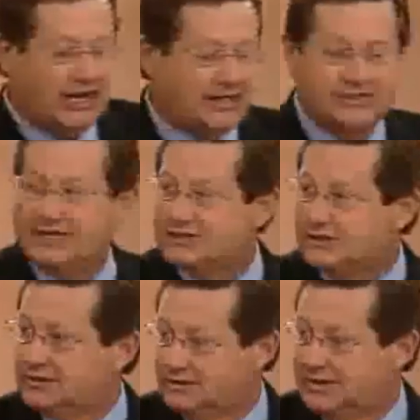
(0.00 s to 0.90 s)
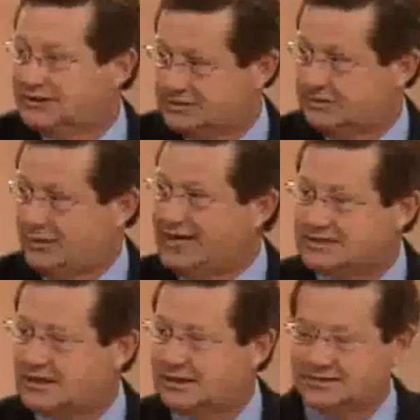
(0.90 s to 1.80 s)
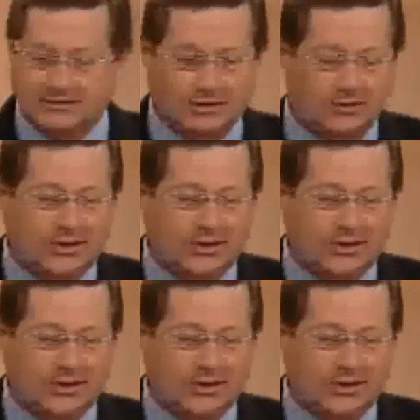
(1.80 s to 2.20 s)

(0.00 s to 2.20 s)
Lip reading: They change these rates on us.